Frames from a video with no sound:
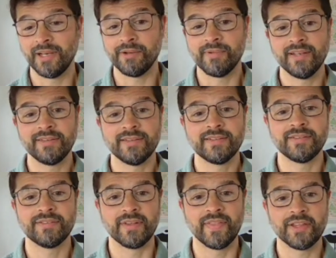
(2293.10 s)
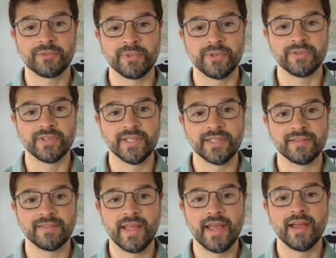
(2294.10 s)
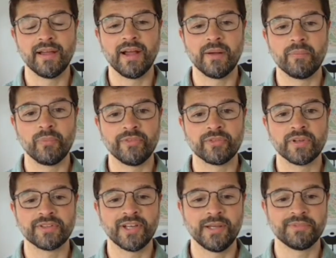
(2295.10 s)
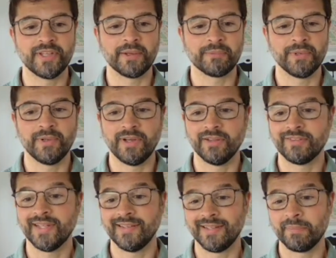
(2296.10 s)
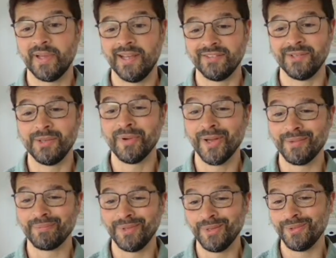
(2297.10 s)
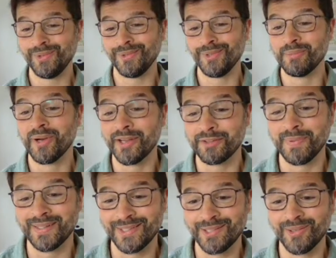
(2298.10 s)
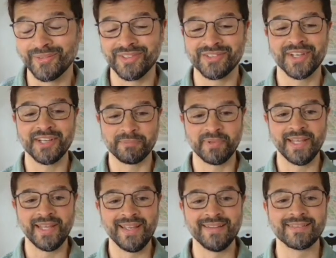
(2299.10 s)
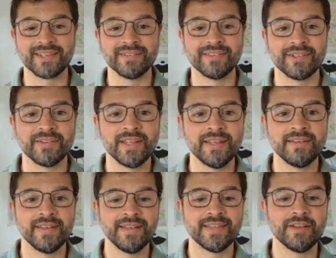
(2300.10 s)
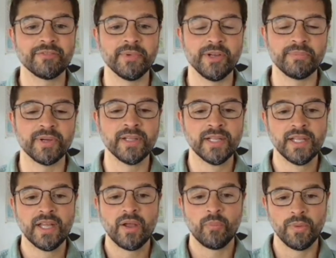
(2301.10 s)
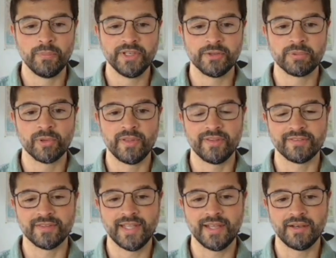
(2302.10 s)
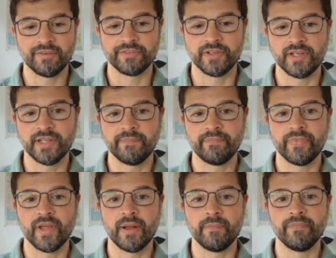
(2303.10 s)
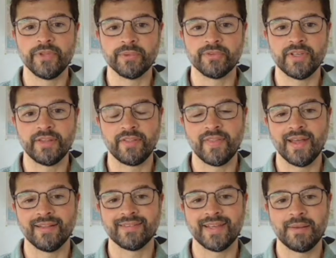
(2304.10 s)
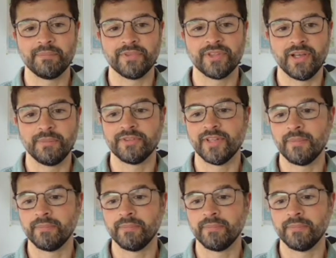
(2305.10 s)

rendered. So that's what you're seeing there. We've got a timestamp on our static page, and you might expect it not to change, but it is going to in dev mode. But when we deploy this to Netlify, you'll see that timestamp